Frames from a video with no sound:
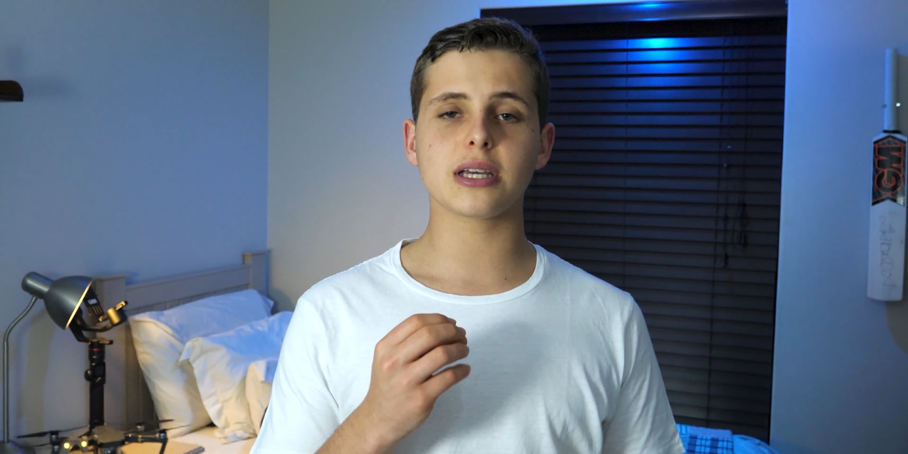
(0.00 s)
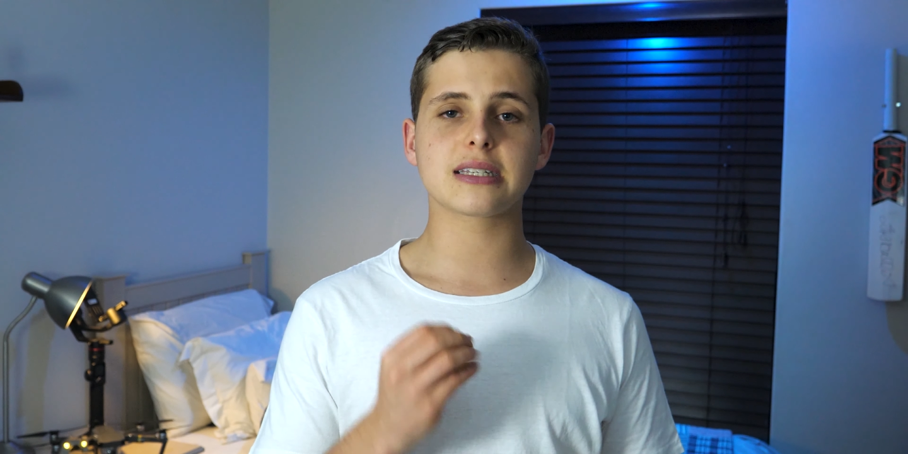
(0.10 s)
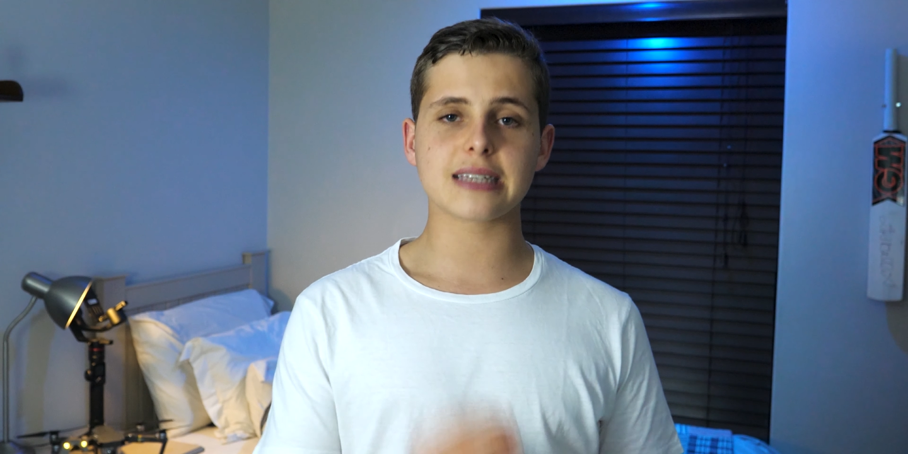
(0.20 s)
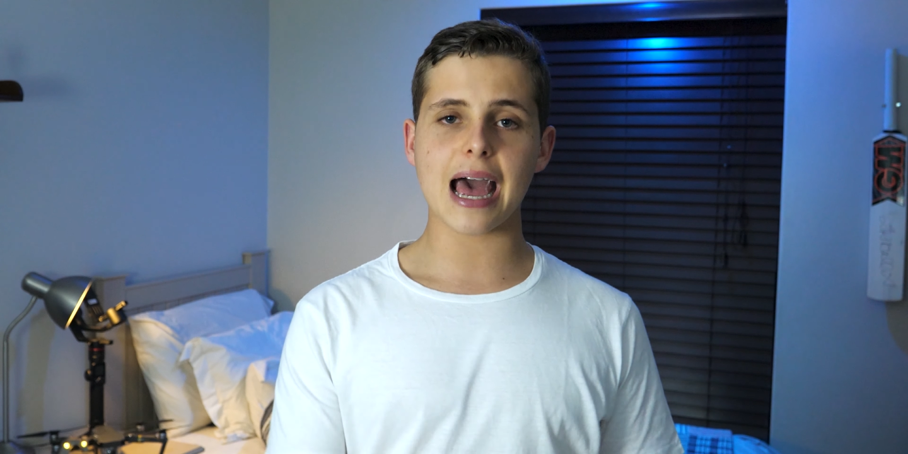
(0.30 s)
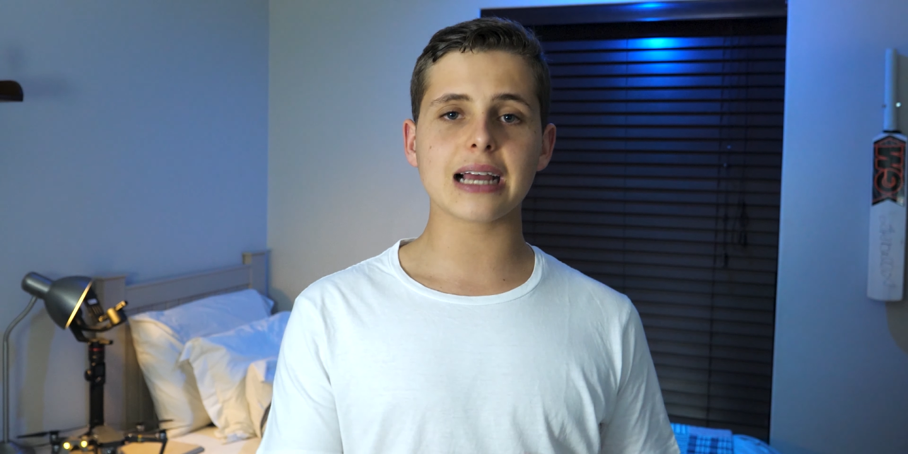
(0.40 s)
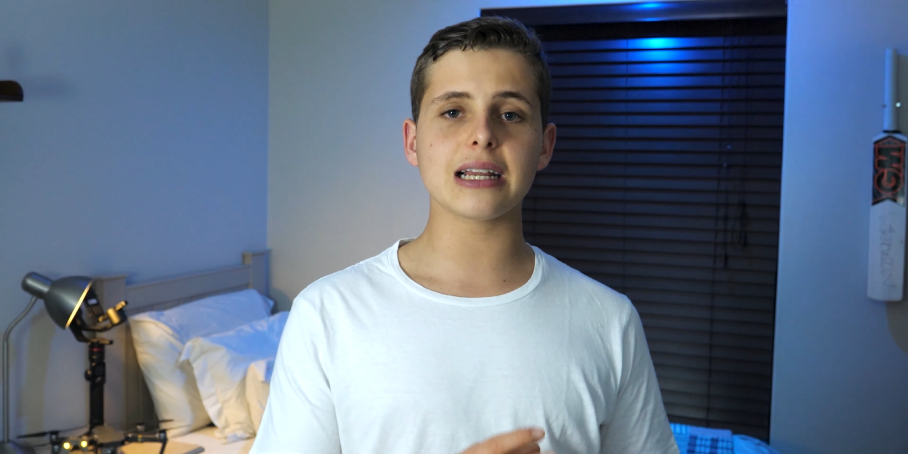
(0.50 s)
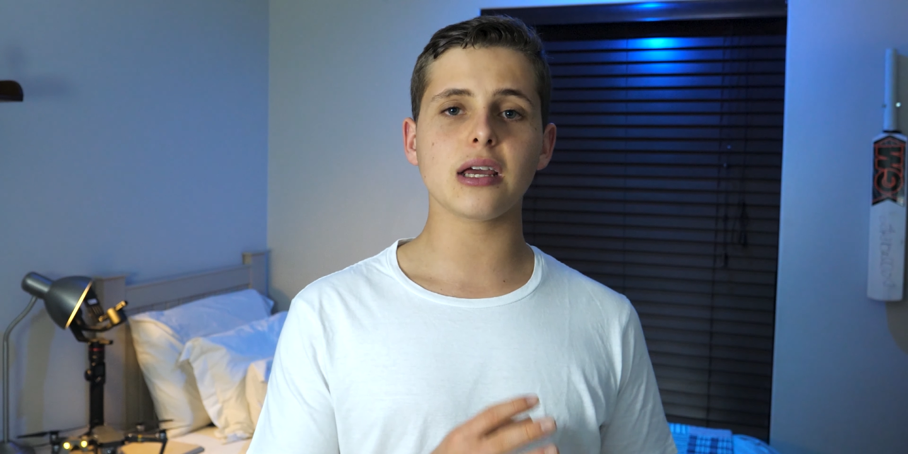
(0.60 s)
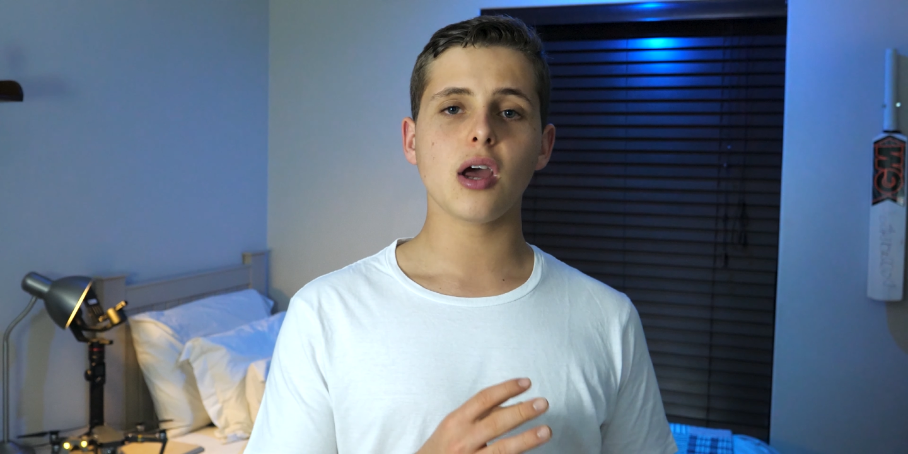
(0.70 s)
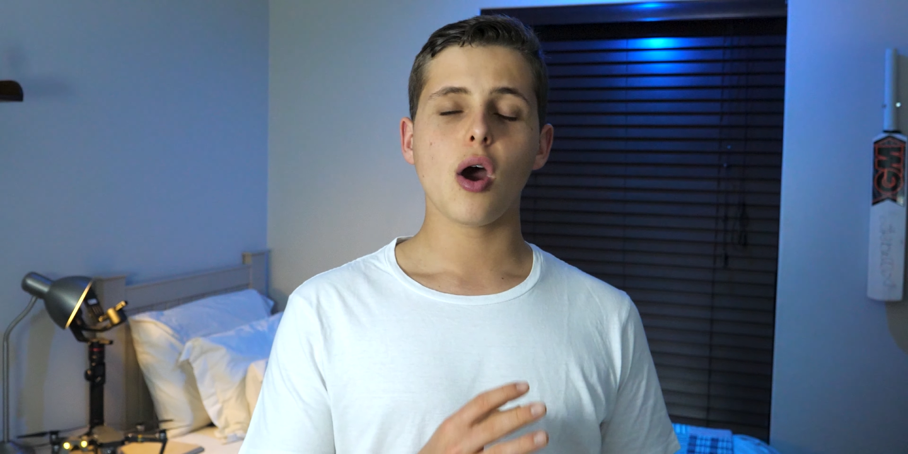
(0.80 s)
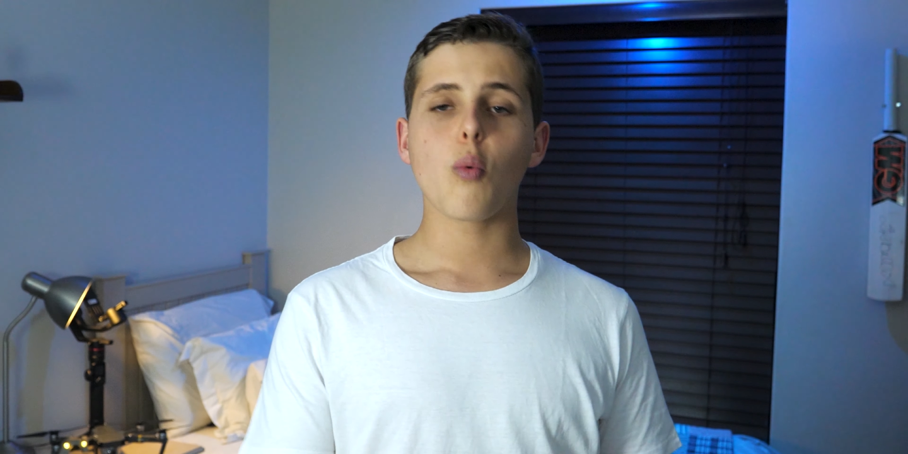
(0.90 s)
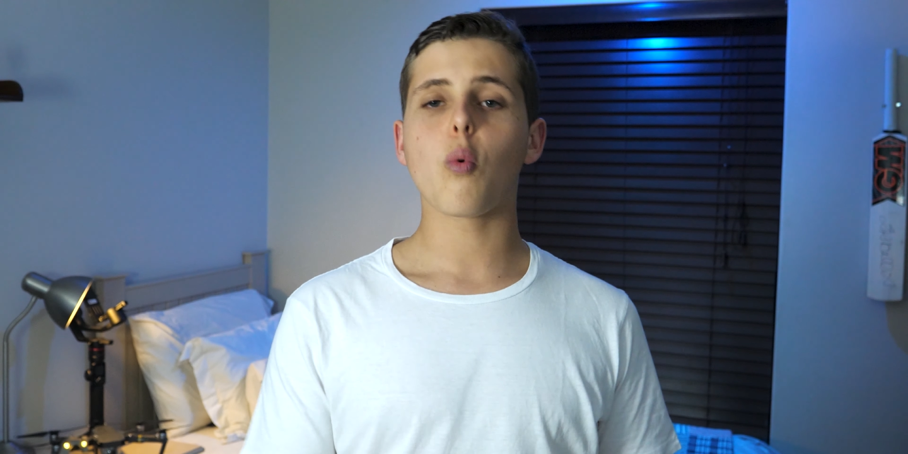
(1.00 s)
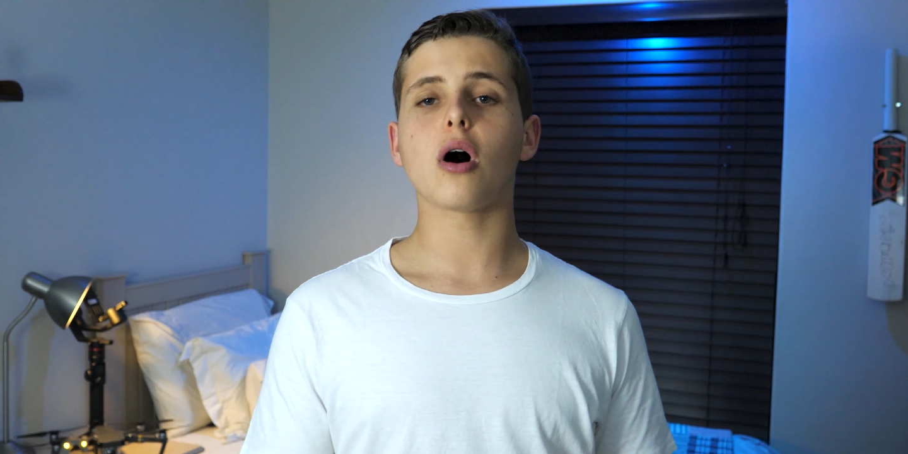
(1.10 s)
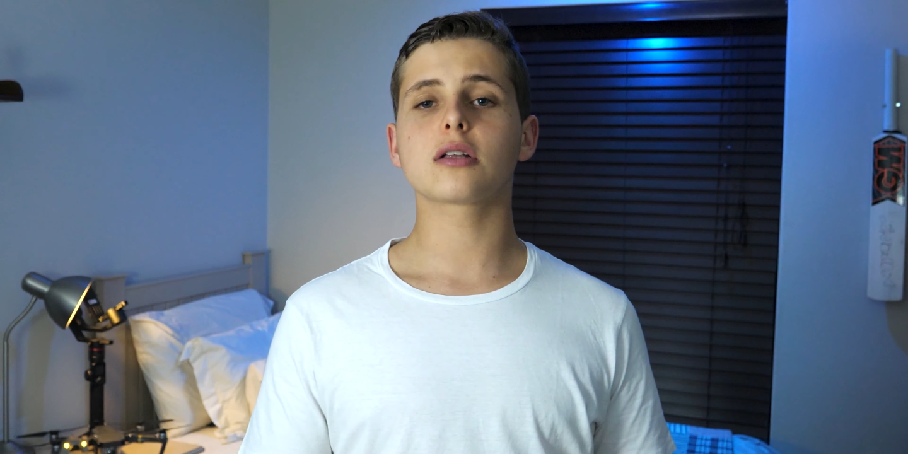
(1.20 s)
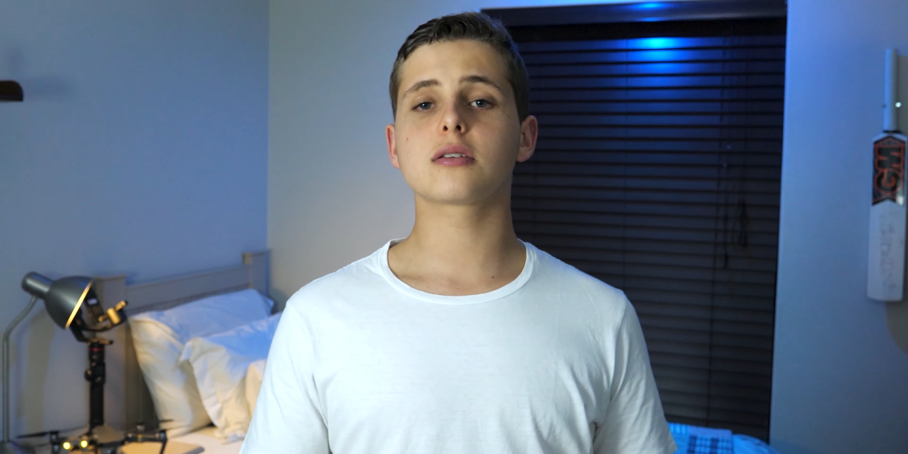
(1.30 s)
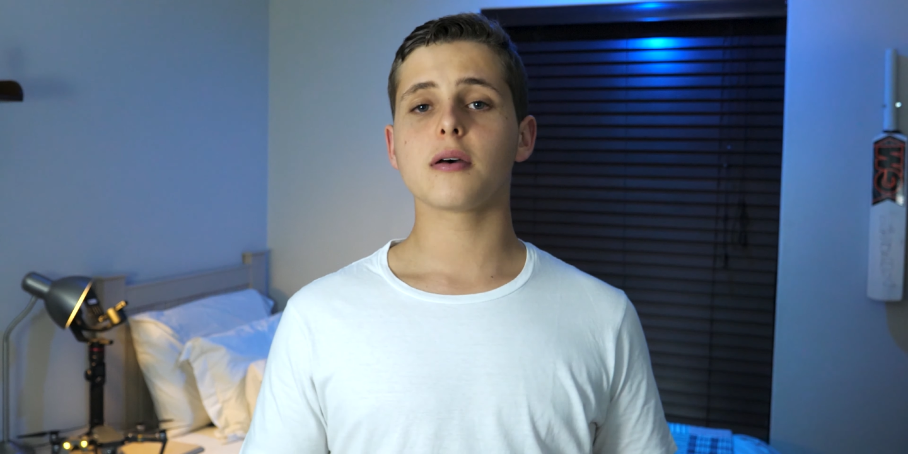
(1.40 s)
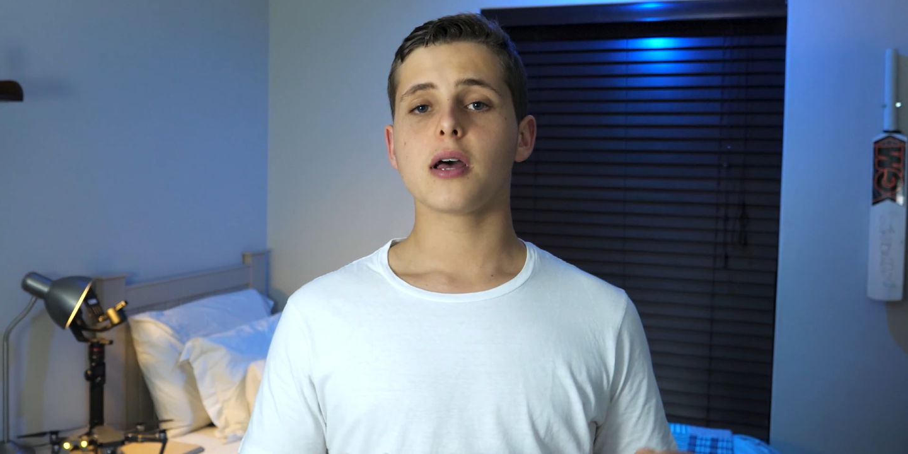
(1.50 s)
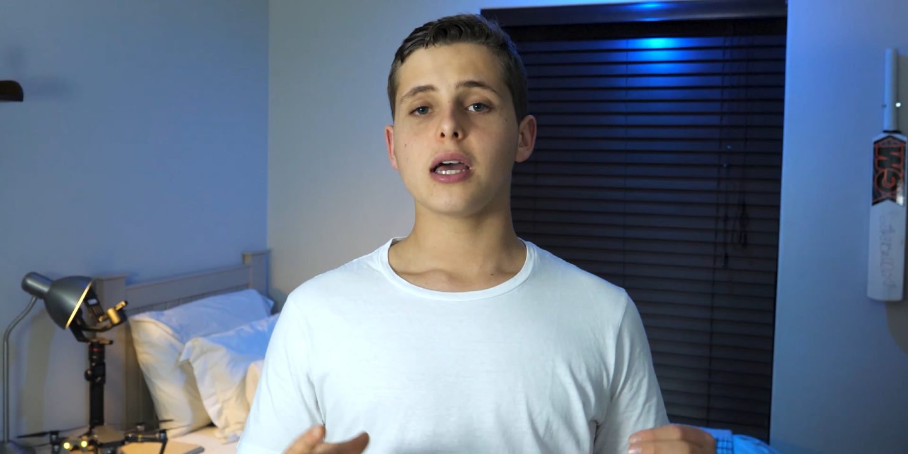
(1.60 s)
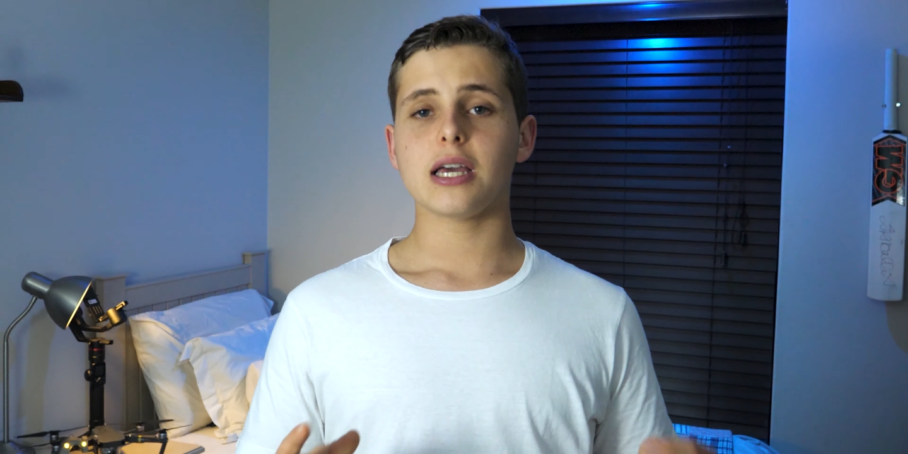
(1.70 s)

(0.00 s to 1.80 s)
exactly what